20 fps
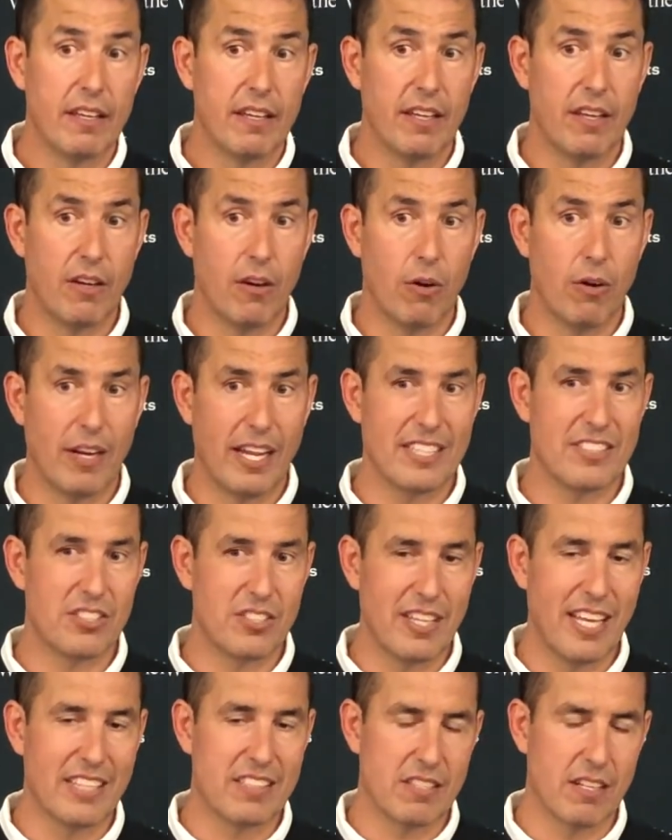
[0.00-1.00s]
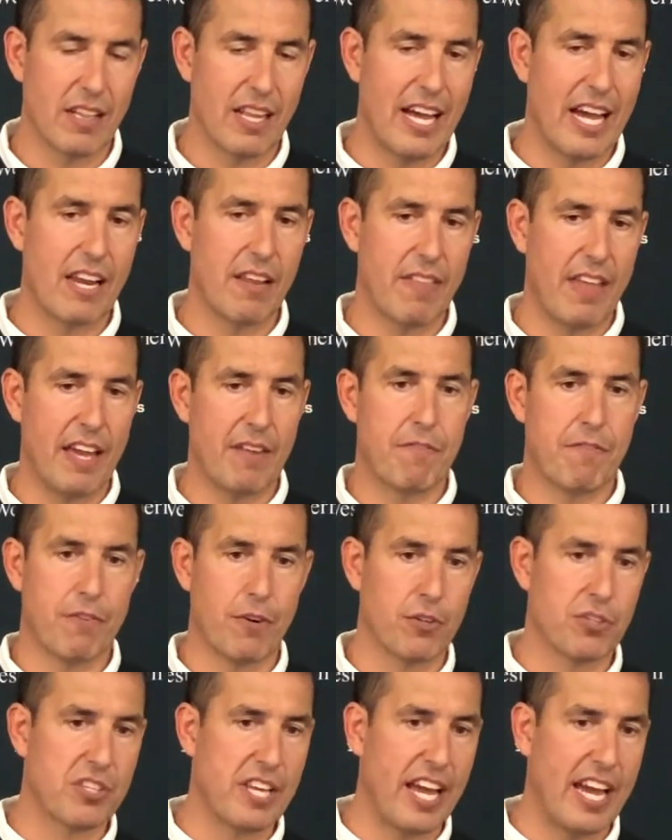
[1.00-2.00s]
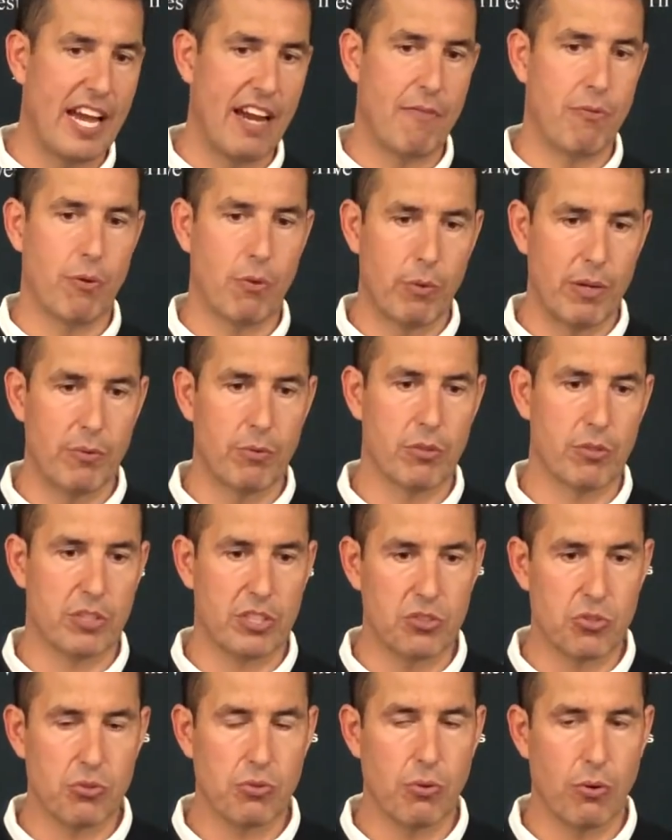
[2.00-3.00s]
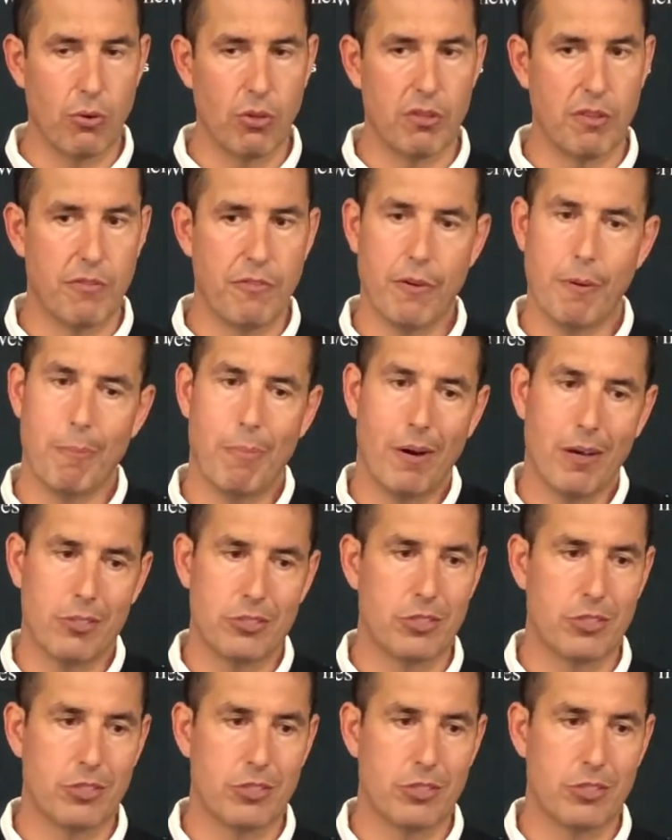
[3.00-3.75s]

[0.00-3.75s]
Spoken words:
And that's a lot of that first half where we were controlling the football,